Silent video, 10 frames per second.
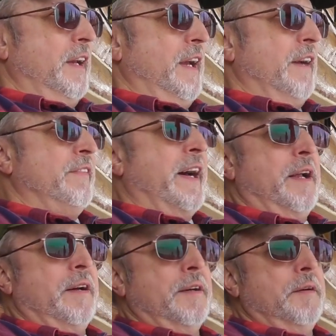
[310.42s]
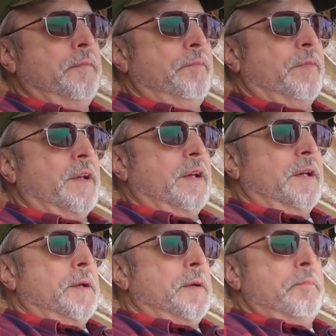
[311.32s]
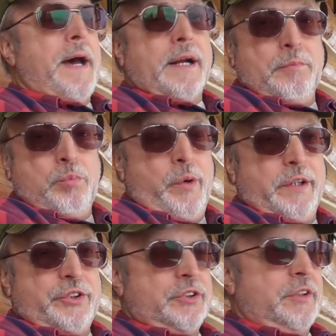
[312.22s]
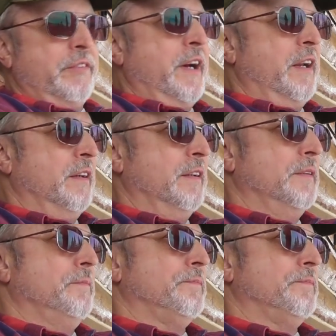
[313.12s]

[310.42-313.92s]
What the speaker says: I've got a backup winch. I've got a